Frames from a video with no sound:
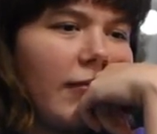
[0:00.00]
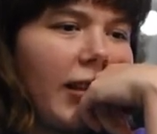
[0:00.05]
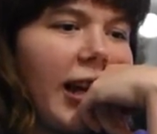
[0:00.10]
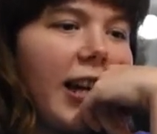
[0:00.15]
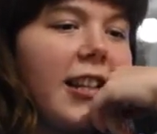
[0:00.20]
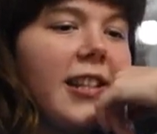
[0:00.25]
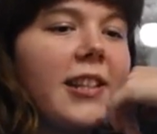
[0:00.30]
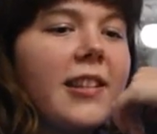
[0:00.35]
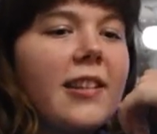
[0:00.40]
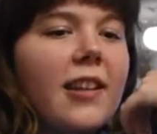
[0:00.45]

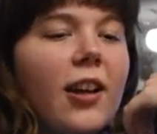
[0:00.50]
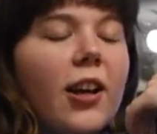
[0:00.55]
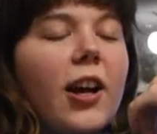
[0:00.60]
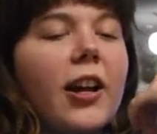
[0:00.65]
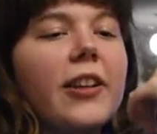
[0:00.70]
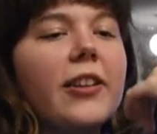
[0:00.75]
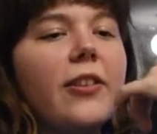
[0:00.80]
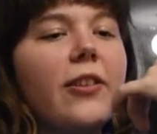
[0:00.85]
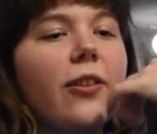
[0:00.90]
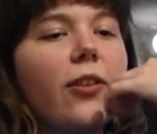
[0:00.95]

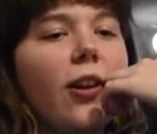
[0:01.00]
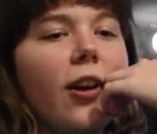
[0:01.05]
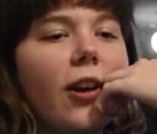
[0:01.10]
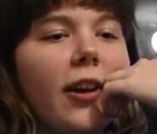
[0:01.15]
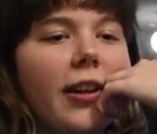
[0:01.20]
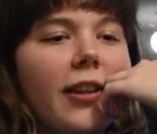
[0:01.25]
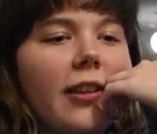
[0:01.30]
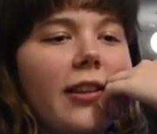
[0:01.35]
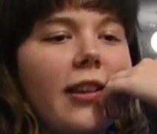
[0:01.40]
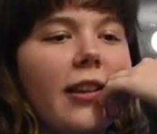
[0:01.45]
I
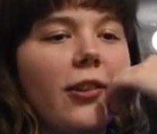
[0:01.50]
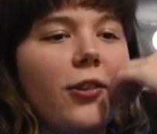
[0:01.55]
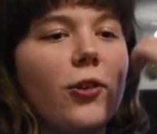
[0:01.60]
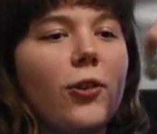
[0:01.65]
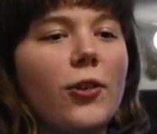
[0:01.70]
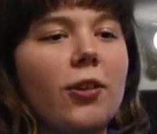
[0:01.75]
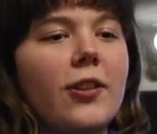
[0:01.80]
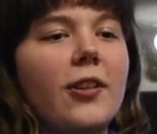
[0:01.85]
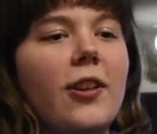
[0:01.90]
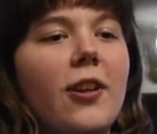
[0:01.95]
thought that
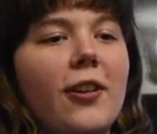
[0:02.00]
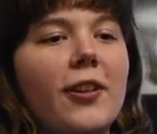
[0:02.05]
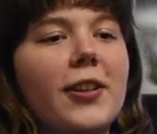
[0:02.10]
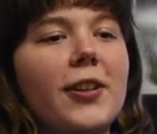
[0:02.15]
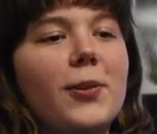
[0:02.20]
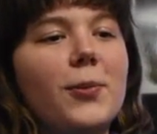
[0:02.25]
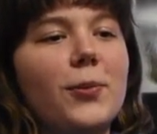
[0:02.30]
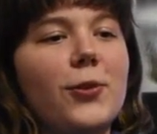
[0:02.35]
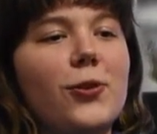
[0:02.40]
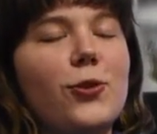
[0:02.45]
Gurren
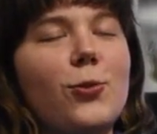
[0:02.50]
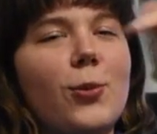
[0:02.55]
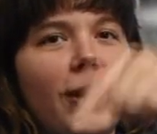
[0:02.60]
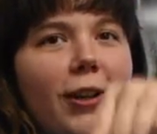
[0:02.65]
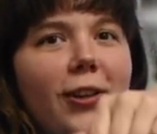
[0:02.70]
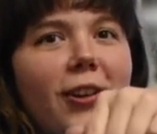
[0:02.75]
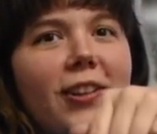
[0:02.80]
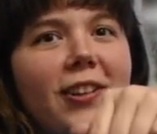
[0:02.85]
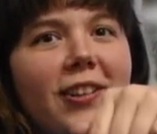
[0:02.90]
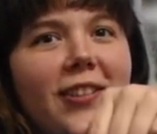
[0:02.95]
Lagann was
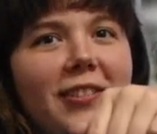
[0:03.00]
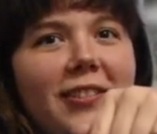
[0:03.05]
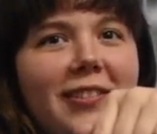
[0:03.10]
Trigger.